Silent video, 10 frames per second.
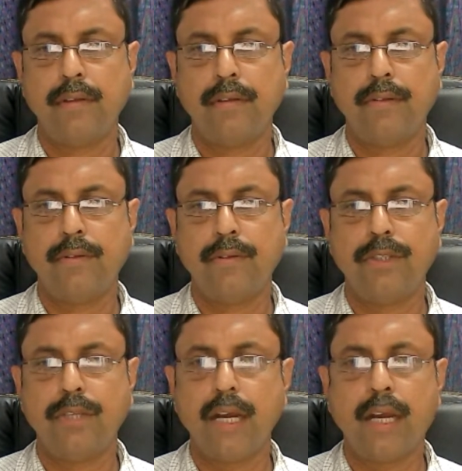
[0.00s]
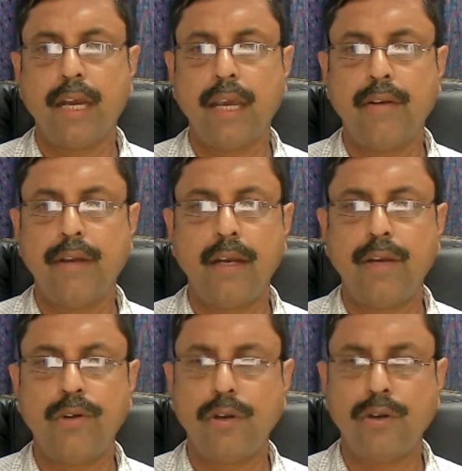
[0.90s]
So Chirag, I really
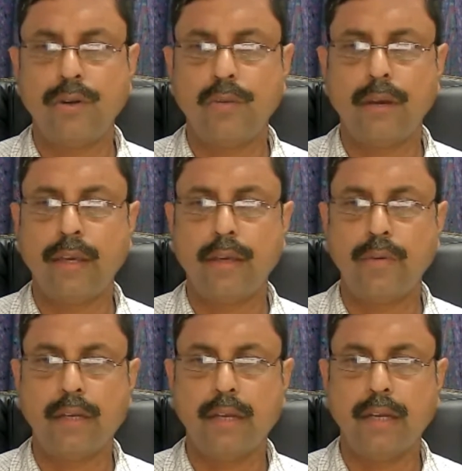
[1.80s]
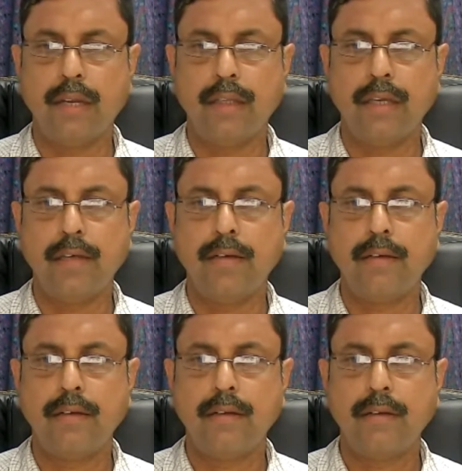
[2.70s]
do not know why you are getting that
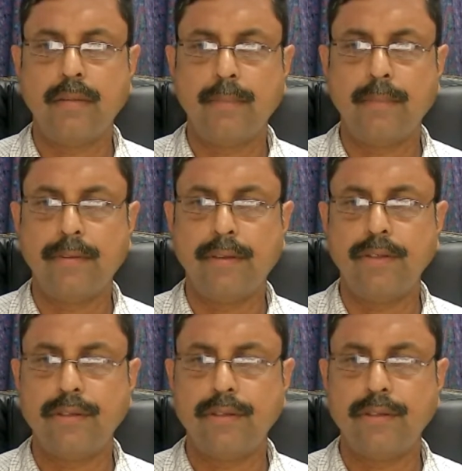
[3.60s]
message.